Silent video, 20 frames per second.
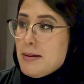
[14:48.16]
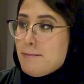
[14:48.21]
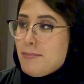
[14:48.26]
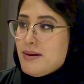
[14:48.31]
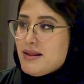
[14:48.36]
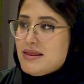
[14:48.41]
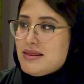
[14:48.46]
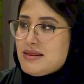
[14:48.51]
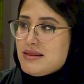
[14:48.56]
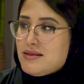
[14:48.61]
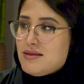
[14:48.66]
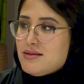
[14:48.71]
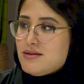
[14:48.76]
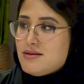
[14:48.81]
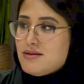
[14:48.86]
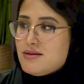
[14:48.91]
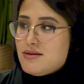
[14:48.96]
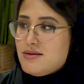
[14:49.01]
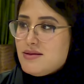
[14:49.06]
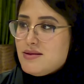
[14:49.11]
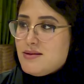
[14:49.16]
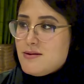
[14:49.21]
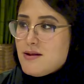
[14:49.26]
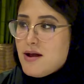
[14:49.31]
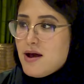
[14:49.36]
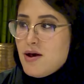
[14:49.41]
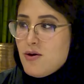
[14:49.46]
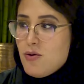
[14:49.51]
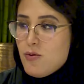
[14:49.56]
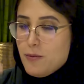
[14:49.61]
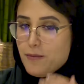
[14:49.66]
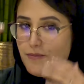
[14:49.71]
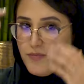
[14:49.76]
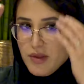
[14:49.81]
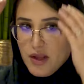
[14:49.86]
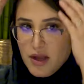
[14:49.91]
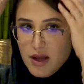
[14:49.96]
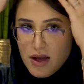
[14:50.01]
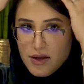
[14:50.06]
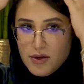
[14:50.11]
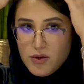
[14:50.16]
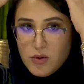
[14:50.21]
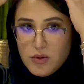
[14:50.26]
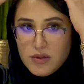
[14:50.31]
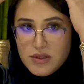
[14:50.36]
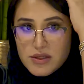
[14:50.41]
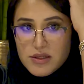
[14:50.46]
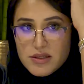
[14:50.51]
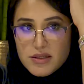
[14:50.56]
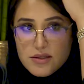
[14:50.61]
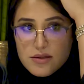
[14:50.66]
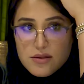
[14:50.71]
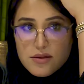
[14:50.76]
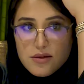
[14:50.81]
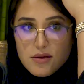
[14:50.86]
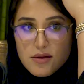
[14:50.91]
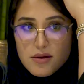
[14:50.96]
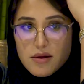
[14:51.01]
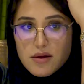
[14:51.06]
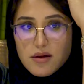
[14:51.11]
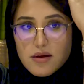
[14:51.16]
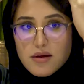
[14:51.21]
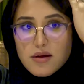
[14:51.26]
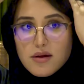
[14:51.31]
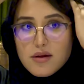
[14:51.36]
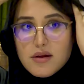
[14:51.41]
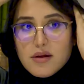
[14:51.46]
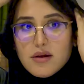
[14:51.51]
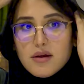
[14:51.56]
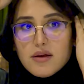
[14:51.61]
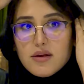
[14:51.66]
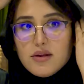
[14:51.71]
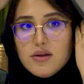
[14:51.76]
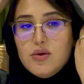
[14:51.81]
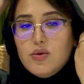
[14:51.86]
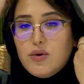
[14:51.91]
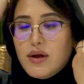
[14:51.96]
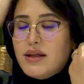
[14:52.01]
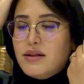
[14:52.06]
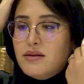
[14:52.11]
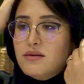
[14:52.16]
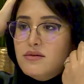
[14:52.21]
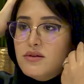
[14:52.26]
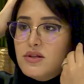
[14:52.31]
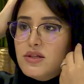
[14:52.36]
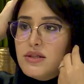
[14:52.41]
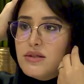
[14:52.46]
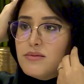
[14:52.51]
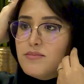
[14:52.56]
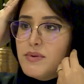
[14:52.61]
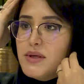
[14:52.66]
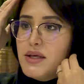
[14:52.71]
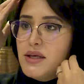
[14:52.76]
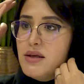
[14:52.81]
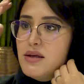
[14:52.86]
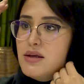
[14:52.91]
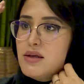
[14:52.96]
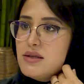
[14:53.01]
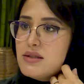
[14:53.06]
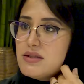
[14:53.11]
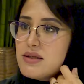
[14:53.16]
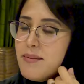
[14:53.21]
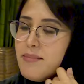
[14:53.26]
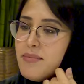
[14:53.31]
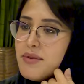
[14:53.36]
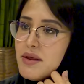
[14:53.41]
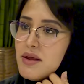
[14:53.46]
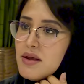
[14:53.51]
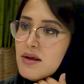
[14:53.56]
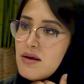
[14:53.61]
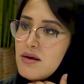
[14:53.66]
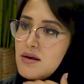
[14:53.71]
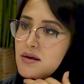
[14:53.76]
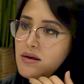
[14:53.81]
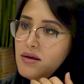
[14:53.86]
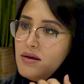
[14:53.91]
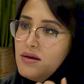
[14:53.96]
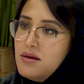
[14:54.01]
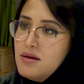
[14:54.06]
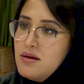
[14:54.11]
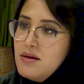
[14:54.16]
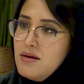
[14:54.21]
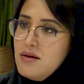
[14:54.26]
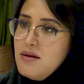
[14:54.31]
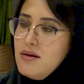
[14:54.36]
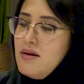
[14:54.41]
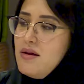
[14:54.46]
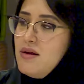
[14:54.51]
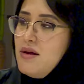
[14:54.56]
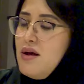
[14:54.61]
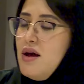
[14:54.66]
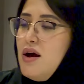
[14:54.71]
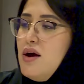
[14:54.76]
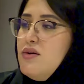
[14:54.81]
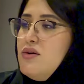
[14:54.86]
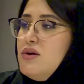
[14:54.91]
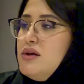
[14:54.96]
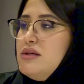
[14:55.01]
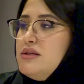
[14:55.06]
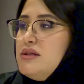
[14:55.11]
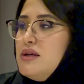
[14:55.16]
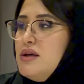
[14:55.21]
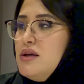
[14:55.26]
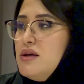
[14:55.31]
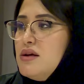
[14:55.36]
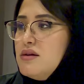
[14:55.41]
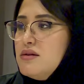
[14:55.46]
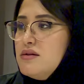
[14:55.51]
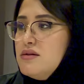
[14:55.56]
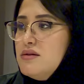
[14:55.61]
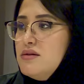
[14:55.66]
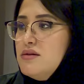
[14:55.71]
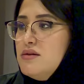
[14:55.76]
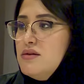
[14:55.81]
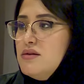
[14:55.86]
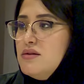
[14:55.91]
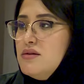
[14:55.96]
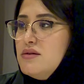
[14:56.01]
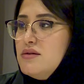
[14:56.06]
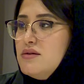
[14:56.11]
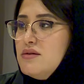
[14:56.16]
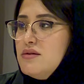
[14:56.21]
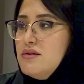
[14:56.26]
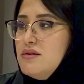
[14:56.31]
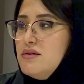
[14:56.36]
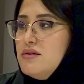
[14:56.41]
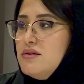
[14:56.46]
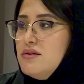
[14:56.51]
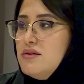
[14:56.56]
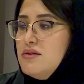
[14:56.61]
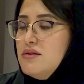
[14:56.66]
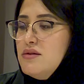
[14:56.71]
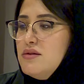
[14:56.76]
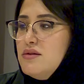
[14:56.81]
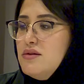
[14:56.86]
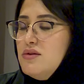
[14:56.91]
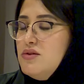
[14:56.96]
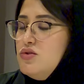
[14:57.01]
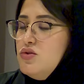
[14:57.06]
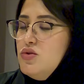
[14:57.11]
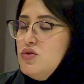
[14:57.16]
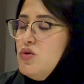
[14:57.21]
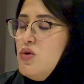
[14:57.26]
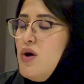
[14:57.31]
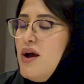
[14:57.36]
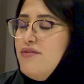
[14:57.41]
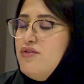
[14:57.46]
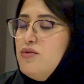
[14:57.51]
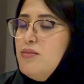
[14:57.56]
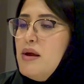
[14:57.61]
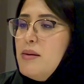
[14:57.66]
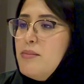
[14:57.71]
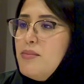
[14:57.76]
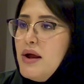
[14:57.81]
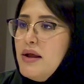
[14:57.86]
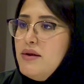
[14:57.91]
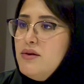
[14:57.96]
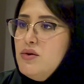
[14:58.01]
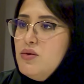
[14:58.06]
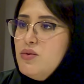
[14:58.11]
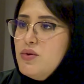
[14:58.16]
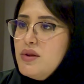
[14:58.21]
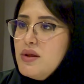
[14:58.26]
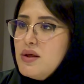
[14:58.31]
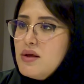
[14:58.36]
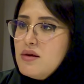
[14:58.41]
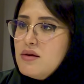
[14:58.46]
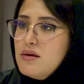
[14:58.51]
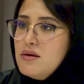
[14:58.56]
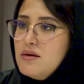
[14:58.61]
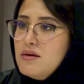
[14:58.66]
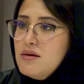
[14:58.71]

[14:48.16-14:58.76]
But now I noticed you can just be something, how do I say it? You don't have to be a brand new thing.